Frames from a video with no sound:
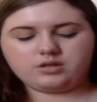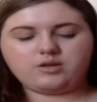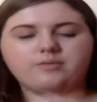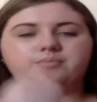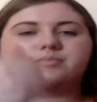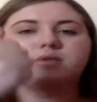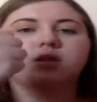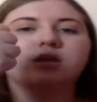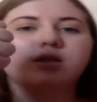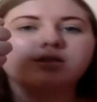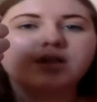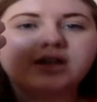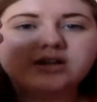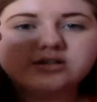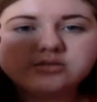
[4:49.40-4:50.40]
So
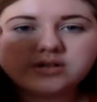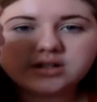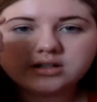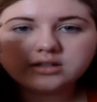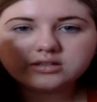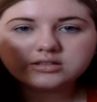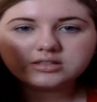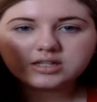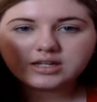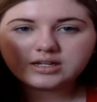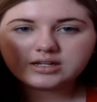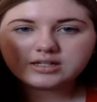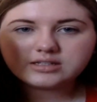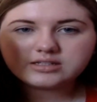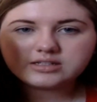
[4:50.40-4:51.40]
that is what it looks
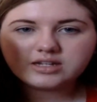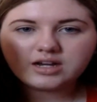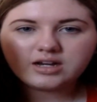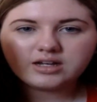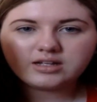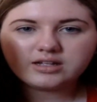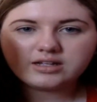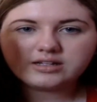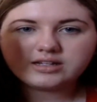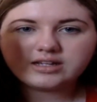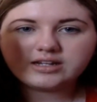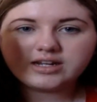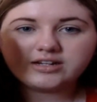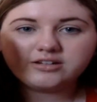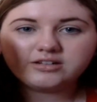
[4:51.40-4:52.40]
like. It's not,
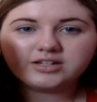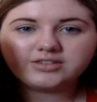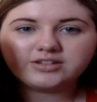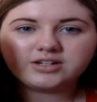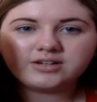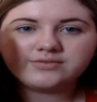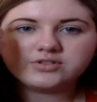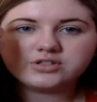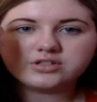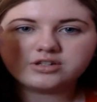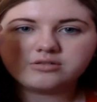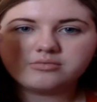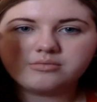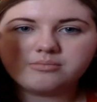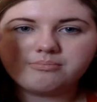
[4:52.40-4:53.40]
again, I do like the Comfort
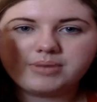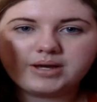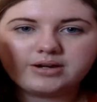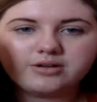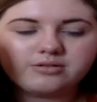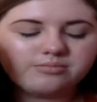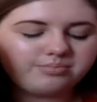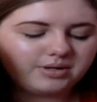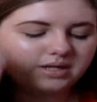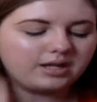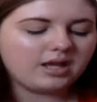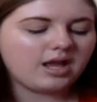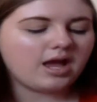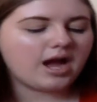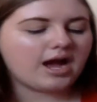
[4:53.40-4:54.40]
Zone better, but
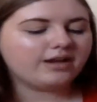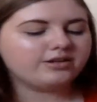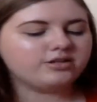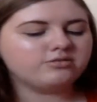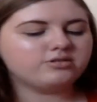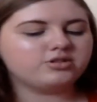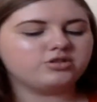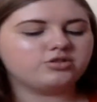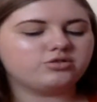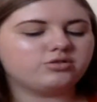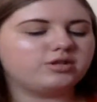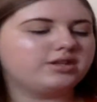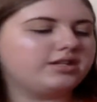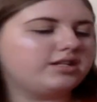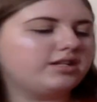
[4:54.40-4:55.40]
I do
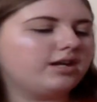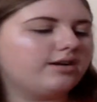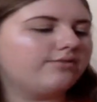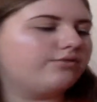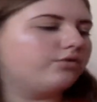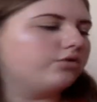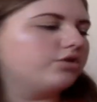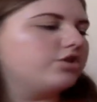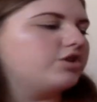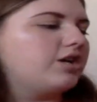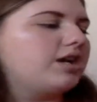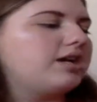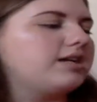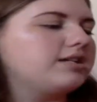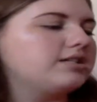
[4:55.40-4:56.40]
enjoy the top 4
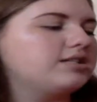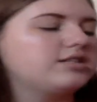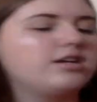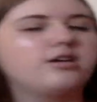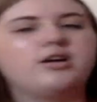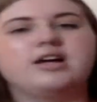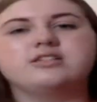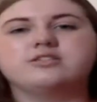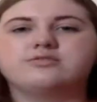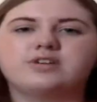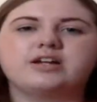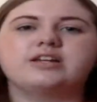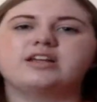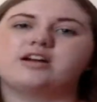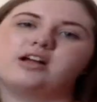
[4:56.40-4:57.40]
shades. So as of
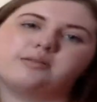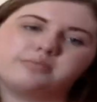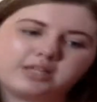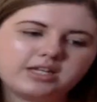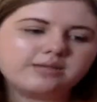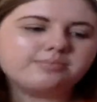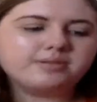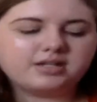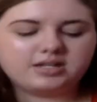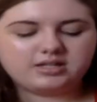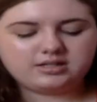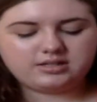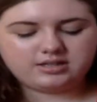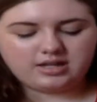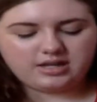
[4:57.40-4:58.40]
right now, I'm keeping
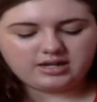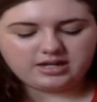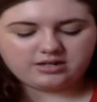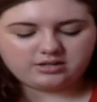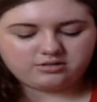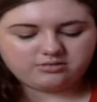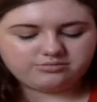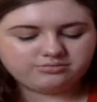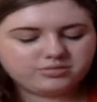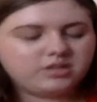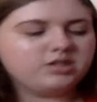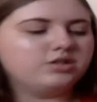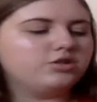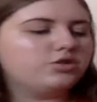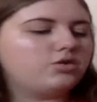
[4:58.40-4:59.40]
it, and I do
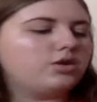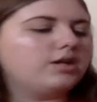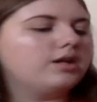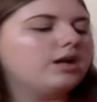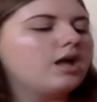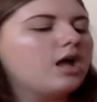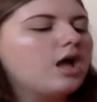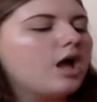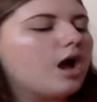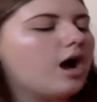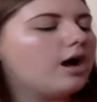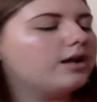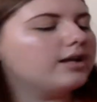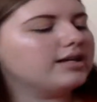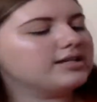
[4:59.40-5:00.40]
enjoy it.
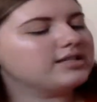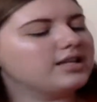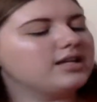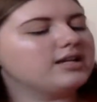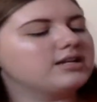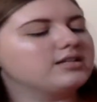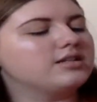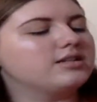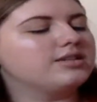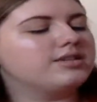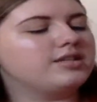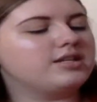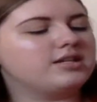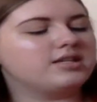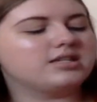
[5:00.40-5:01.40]
Next thing is
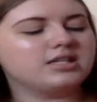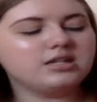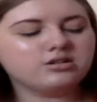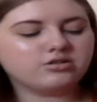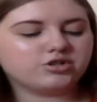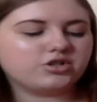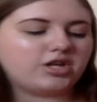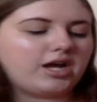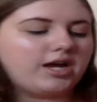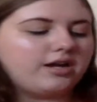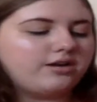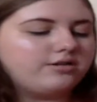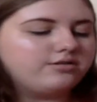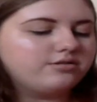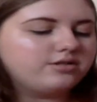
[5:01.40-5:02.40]
the single
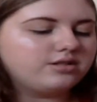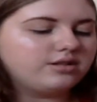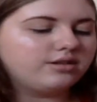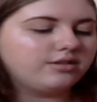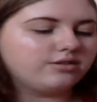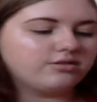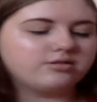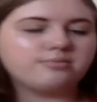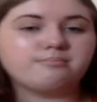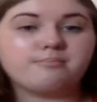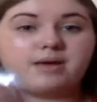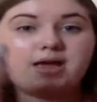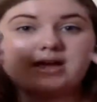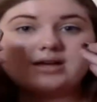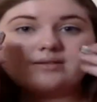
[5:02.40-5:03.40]
shadows. There's
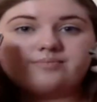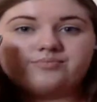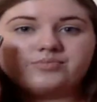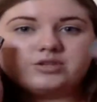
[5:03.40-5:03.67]
matte.